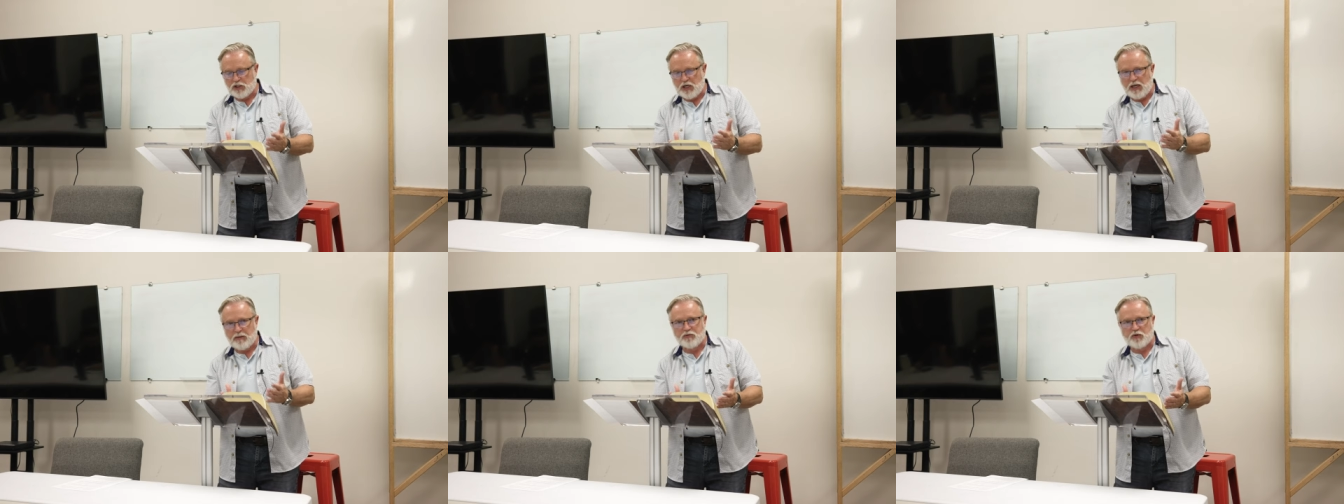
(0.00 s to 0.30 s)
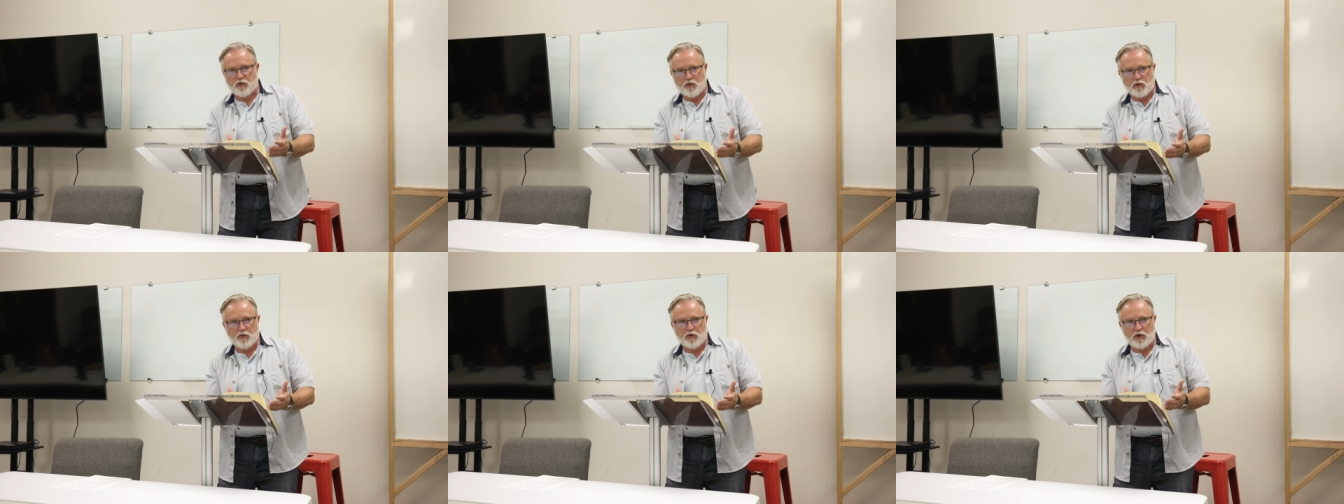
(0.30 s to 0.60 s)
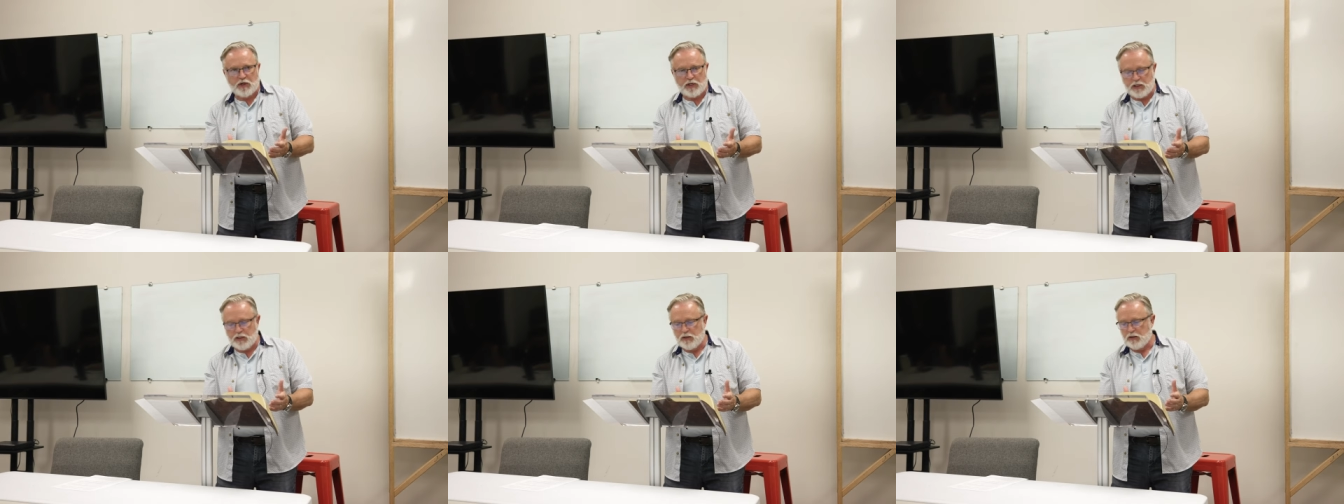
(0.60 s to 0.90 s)
chapter
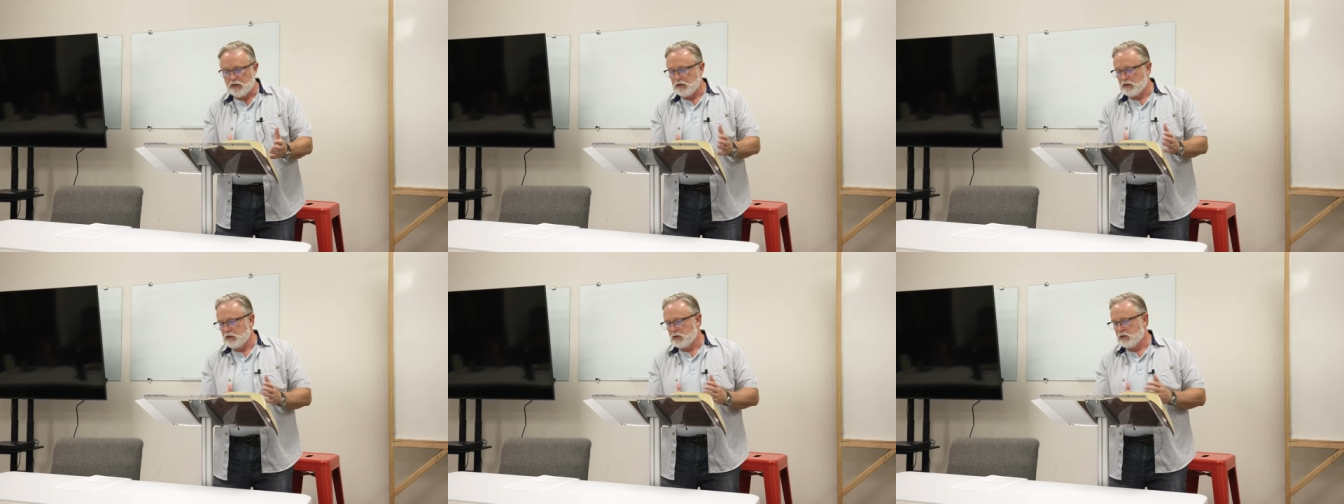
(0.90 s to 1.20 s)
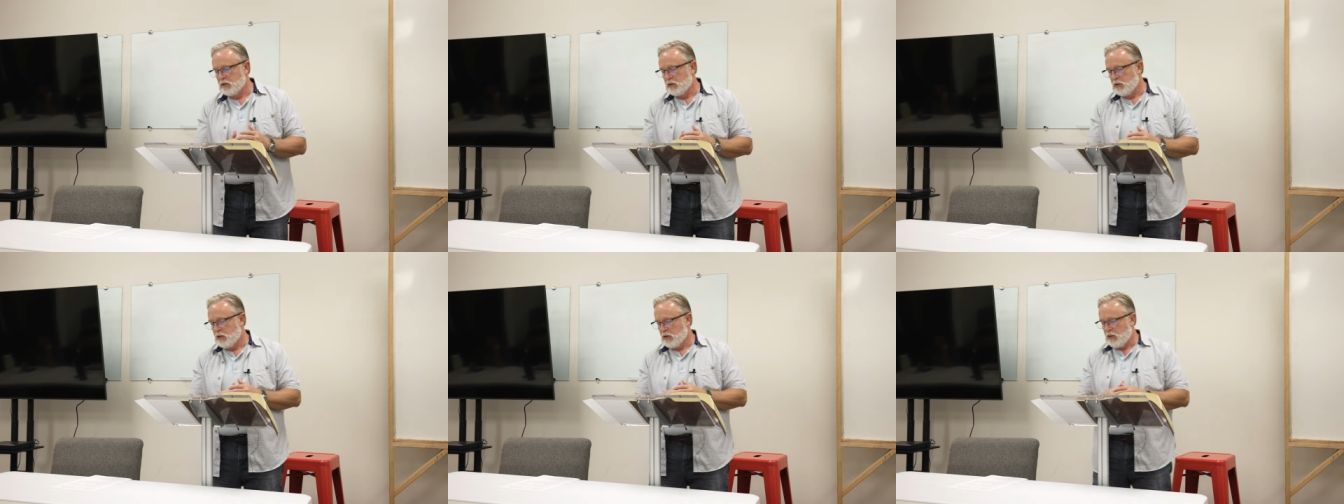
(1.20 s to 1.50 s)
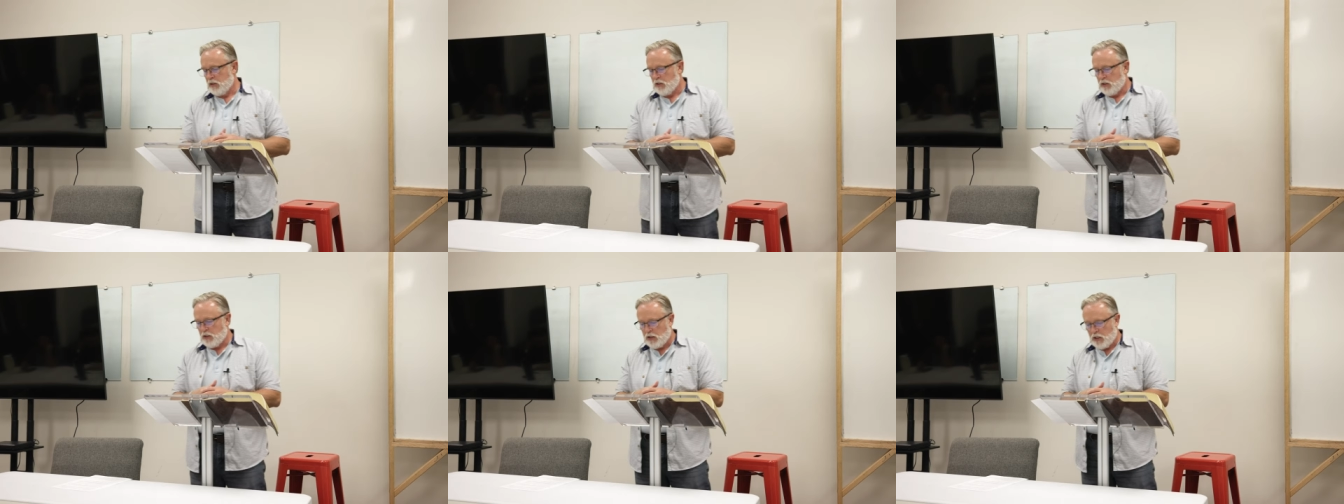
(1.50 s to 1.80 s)
3.
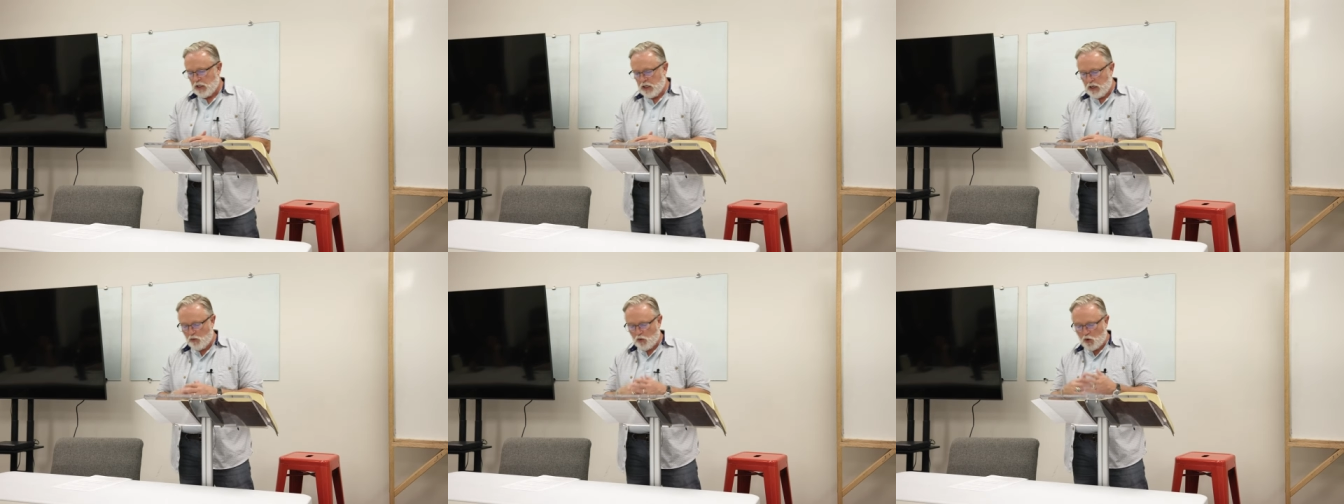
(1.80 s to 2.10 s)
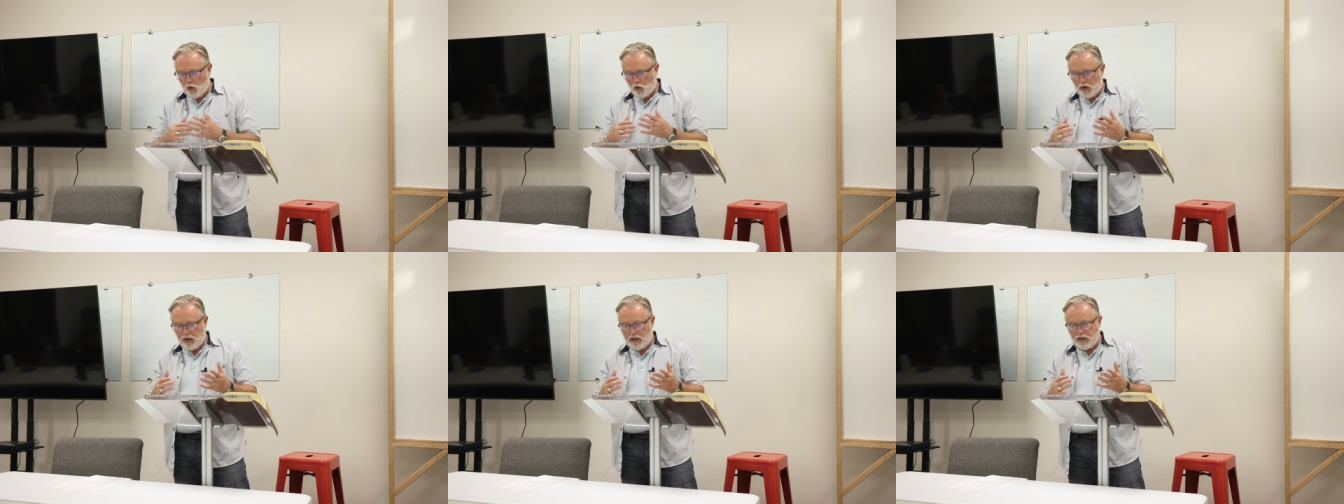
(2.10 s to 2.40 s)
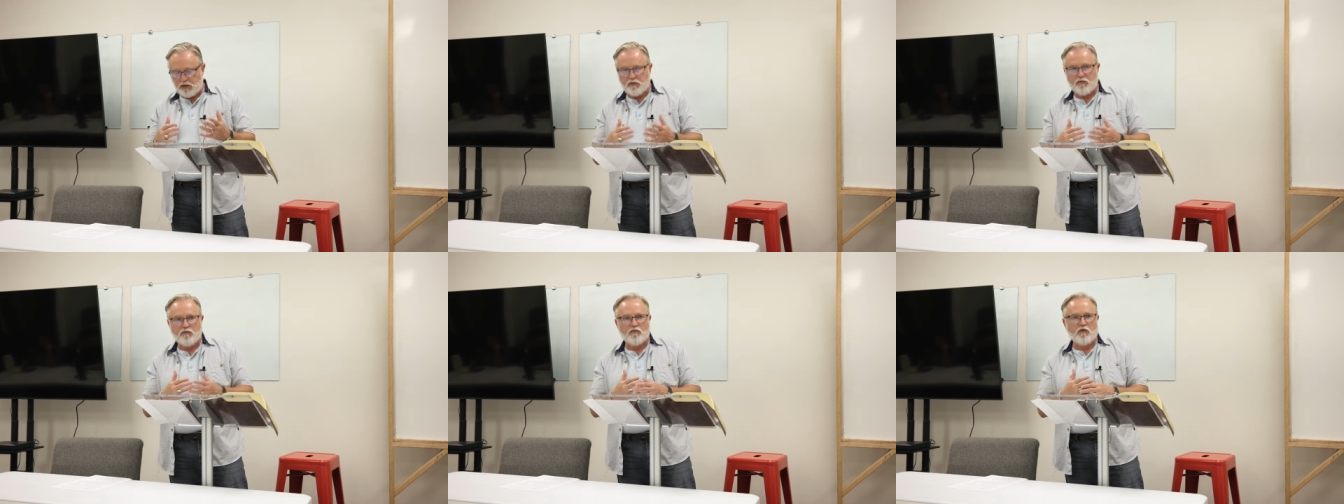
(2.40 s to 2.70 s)
And we'll read